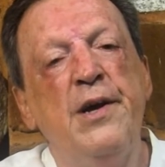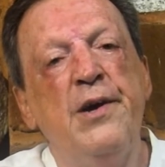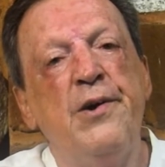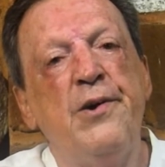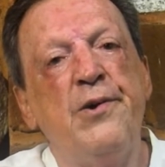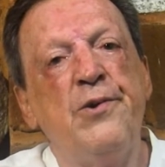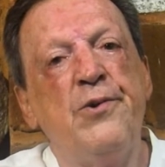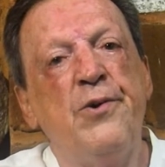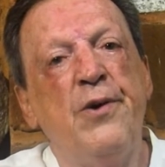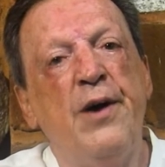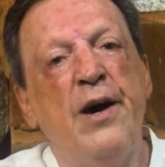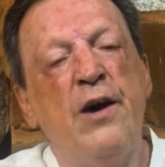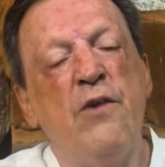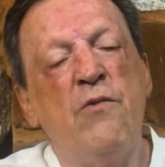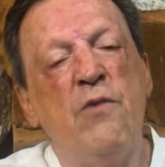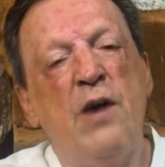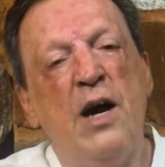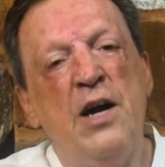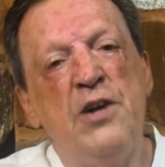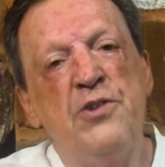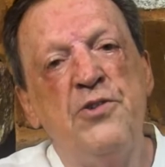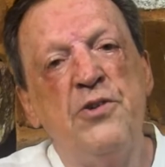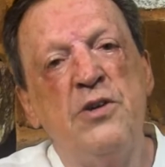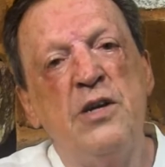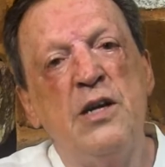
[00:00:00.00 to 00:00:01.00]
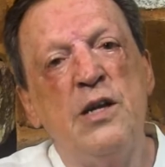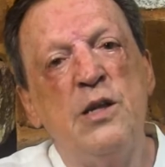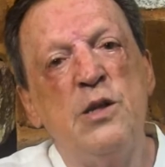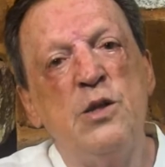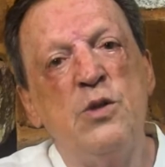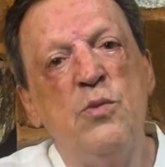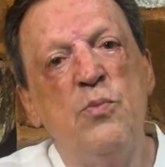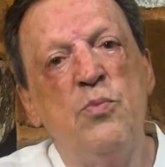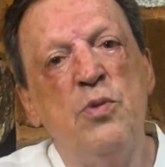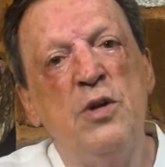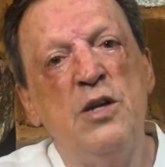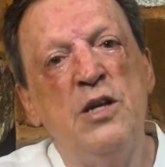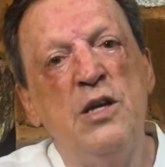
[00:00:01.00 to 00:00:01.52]
you know, I write against
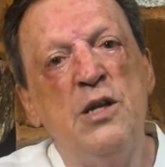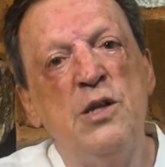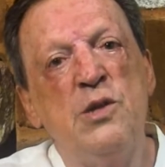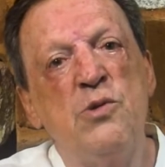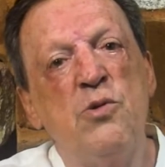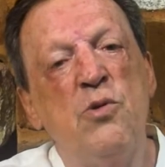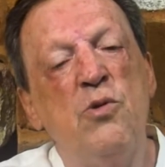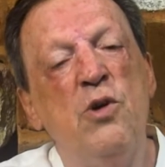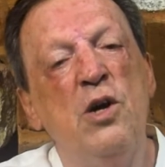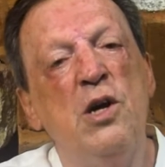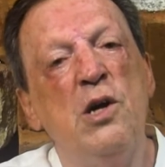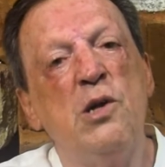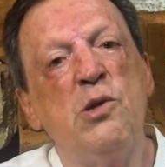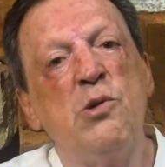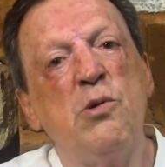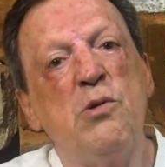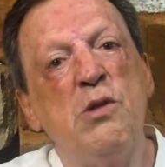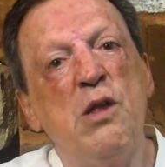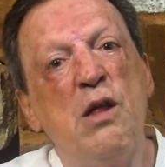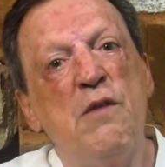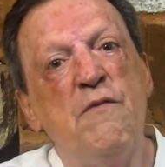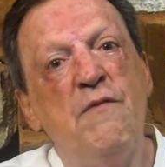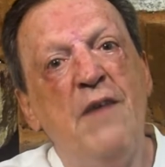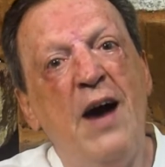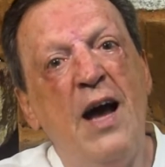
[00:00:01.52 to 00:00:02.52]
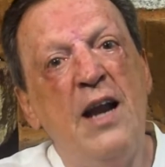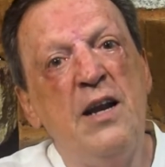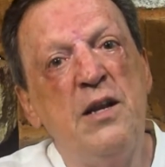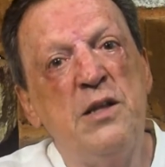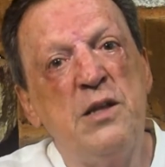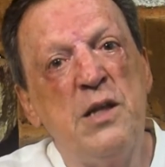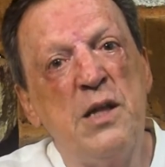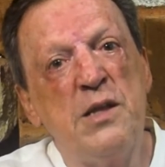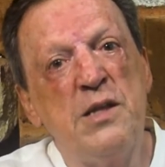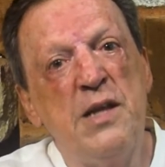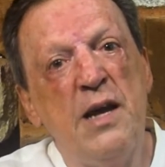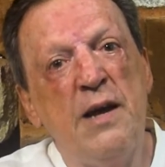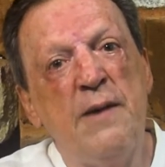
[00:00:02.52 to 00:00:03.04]
the police. So this violence
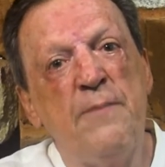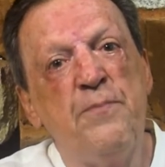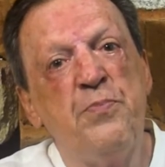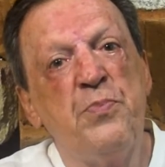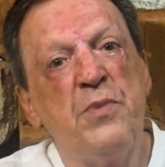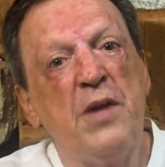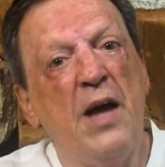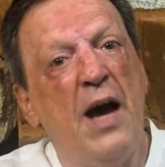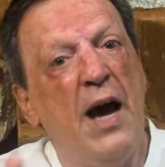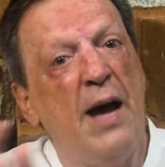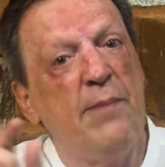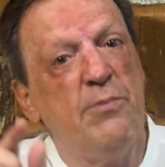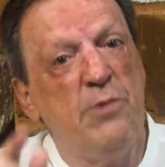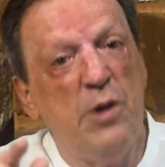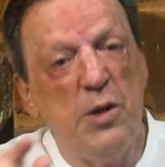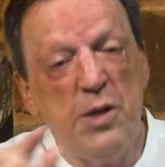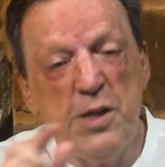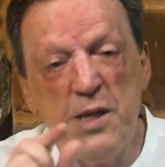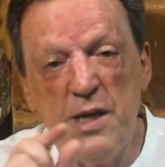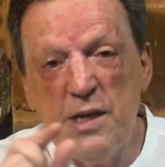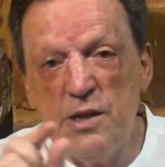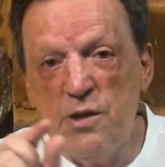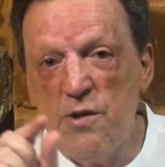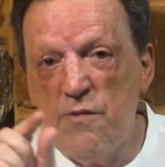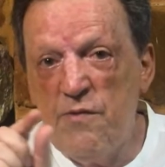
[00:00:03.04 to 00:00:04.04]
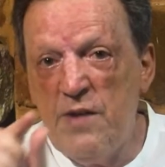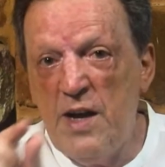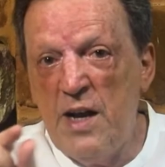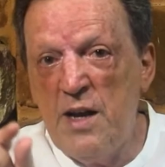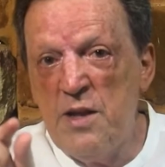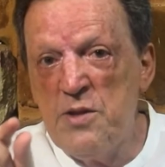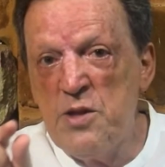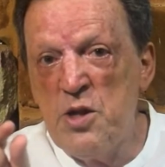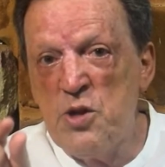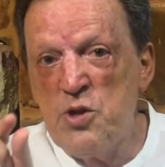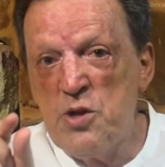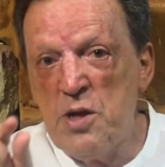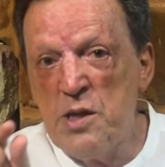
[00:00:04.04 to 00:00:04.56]
is there. I'm not saying the
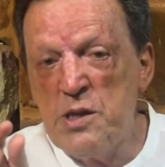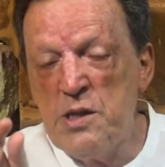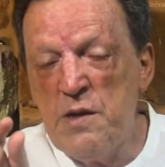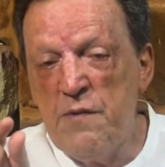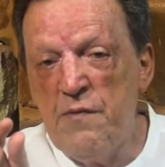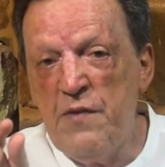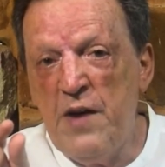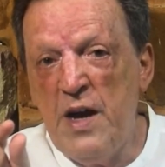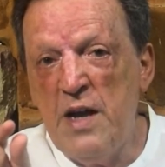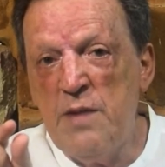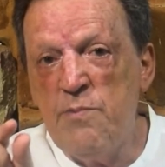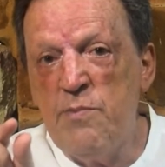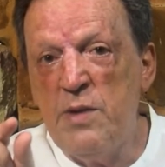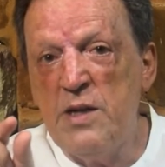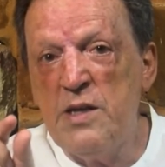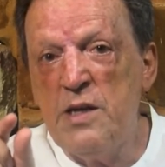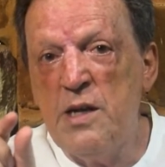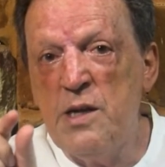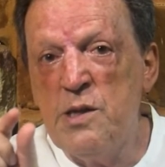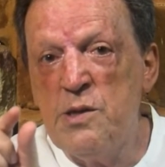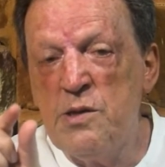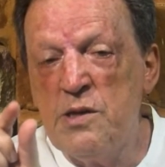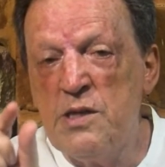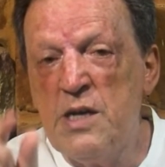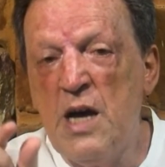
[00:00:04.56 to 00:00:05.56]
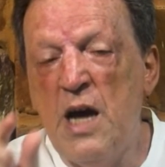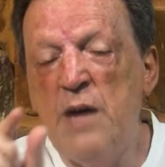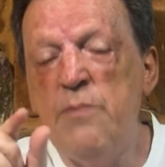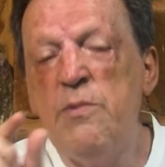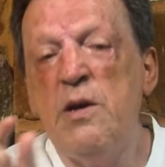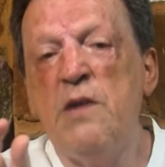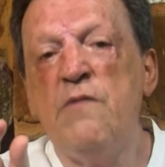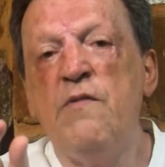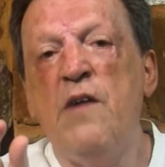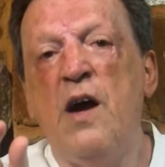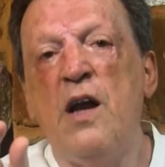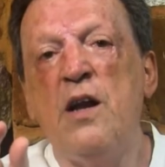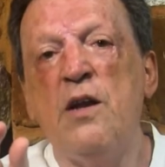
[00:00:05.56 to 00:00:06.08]
violence is justified, but it's a
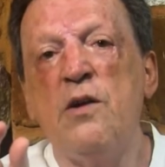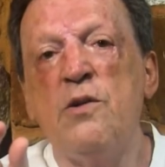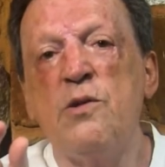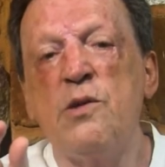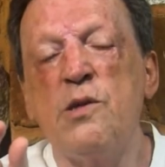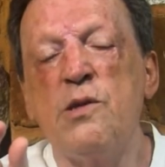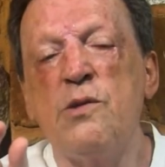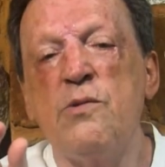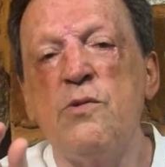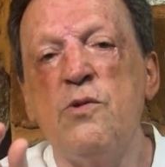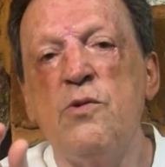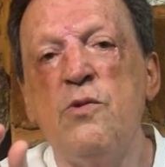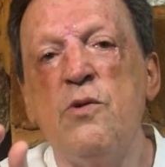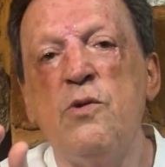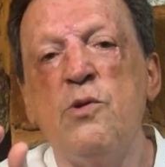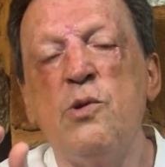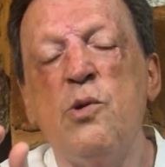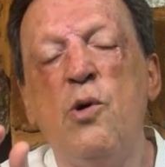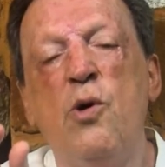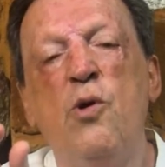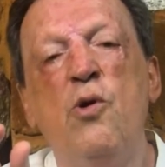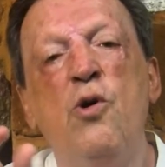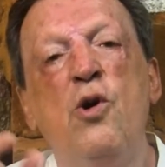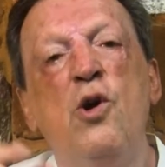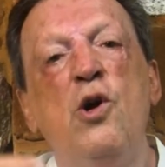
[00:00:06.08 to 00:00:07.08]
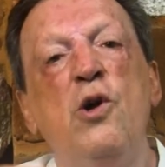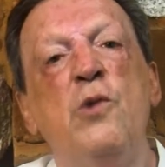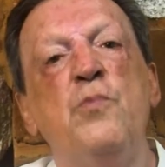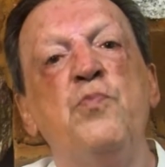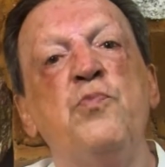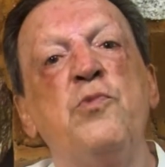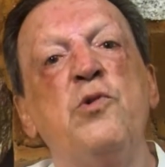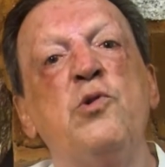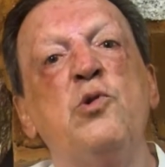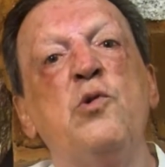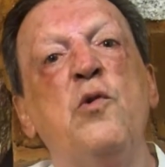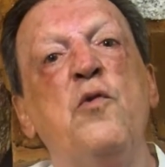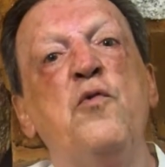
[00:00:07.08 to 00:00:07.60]
karmic violence.
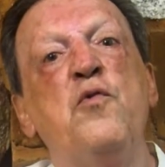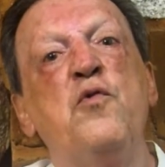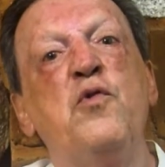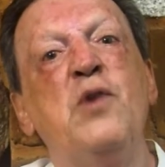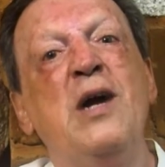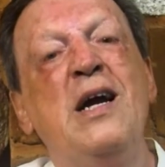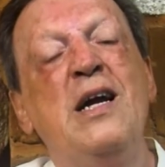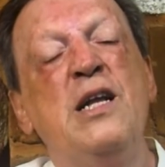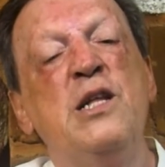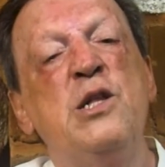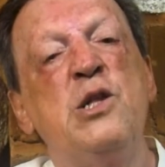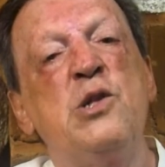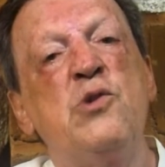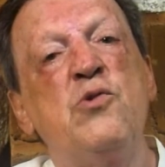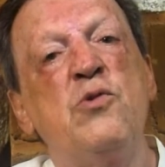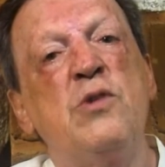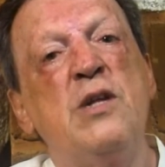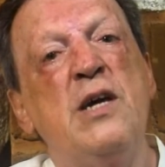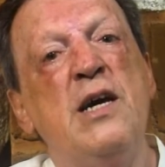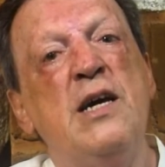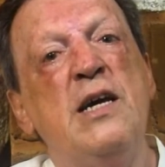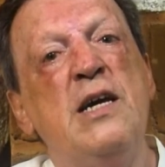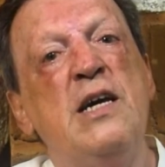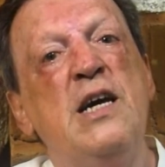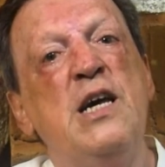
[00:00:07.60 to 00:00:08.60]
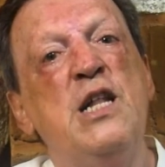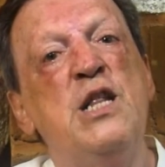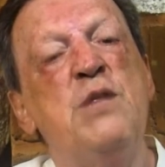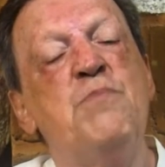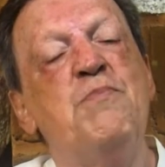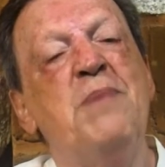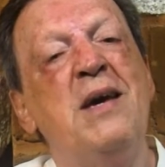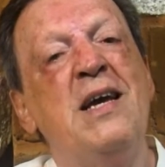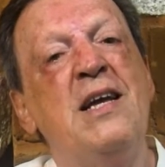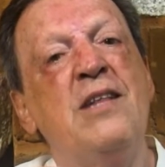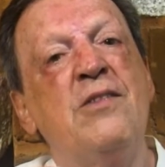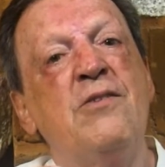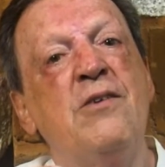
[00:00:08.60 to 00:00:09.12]
So France today is
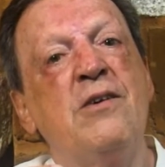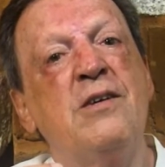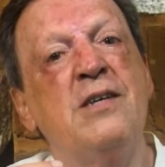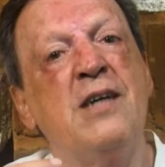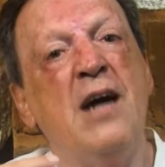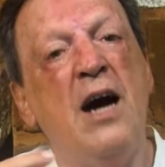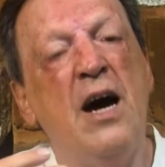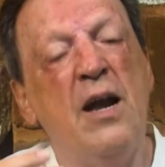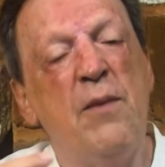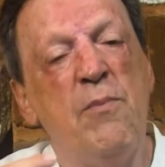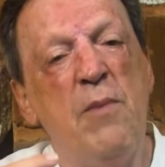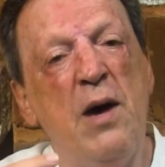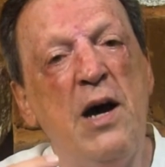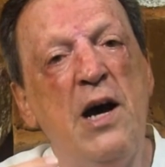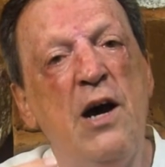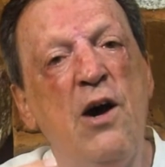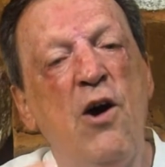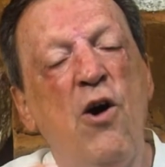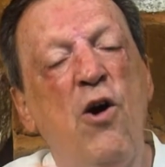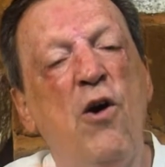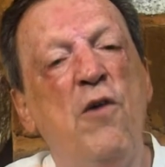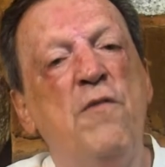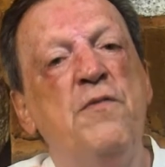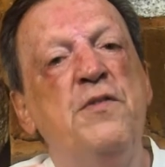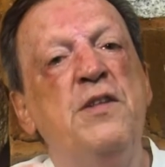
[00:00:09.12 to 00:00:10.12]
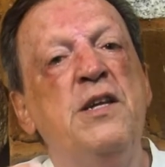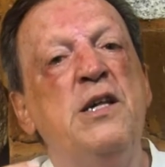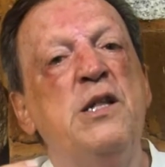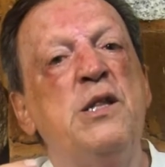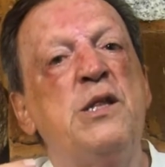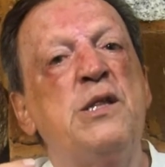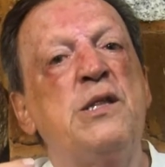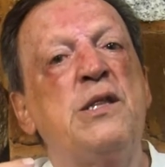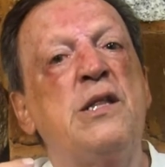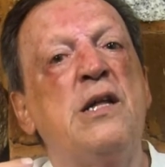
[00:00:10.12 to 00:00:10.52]
paying the karma of this